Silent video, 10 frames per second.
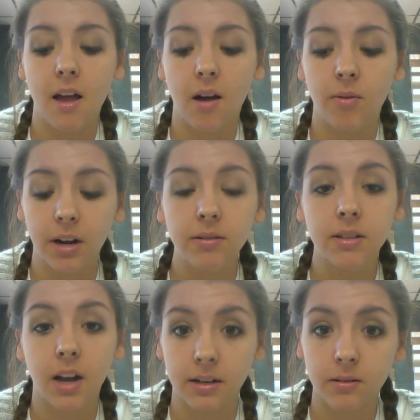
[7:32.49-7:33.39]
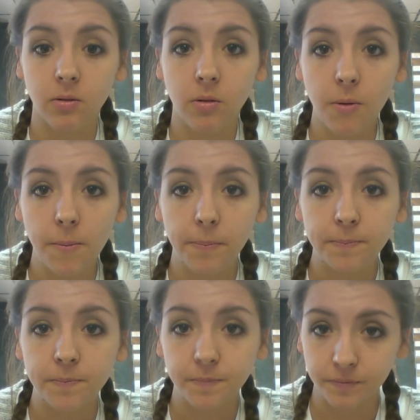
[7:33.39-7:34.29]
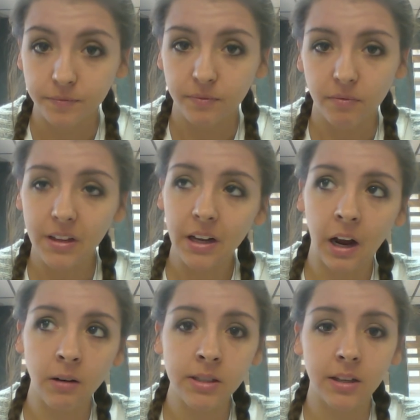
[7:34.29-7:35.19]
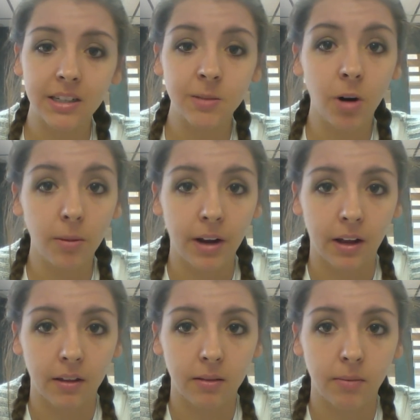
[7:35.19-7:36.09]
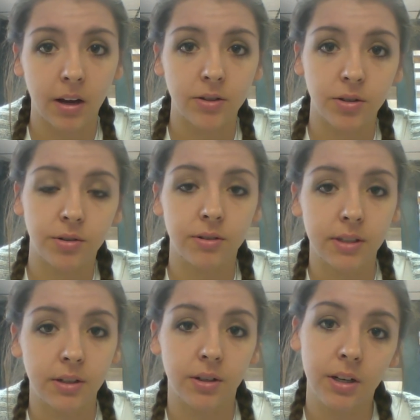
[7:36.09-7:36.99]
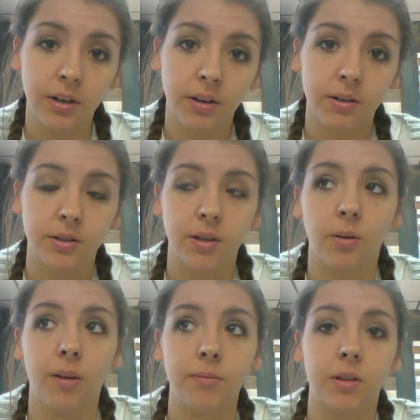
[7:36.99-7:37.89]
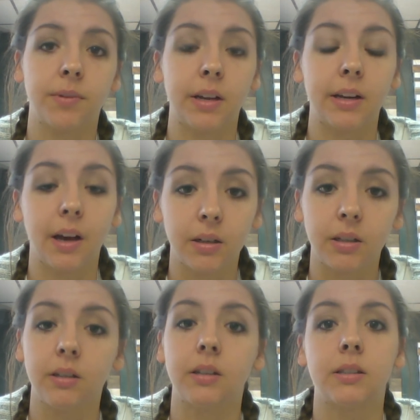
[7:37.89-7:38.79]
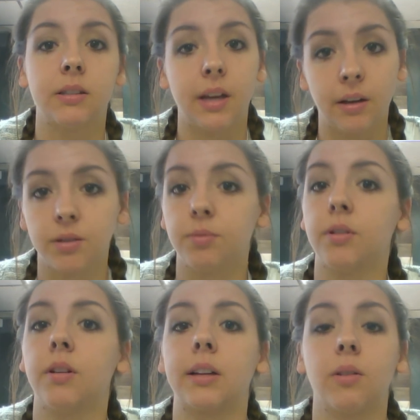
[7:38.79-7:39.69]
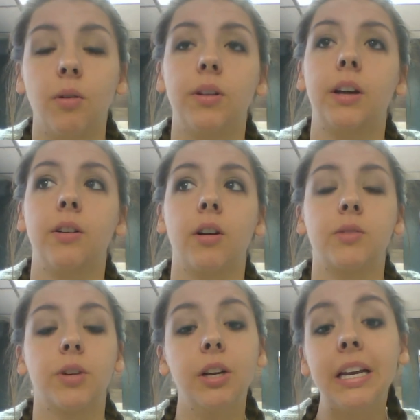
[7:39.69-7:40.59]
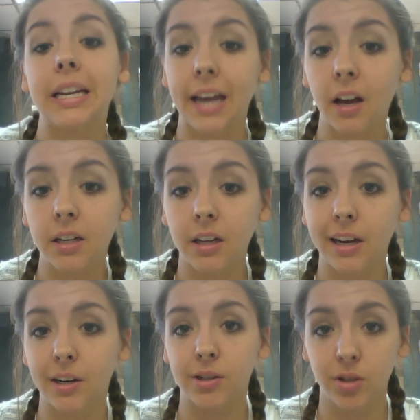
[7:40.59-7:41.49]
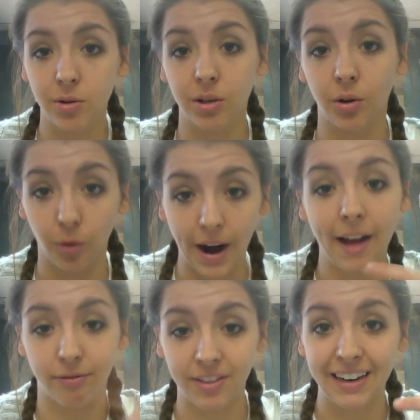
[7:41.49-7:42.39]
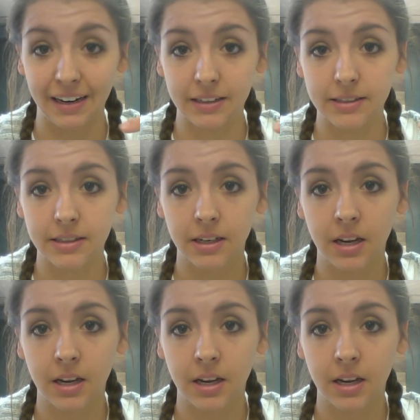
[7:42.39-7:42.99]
When I was in high school, I was in like smart math my junior and senior year. So I'm talking about like calculus, algebra, like the whole 9 yards, where you need a calculator so you can graph things.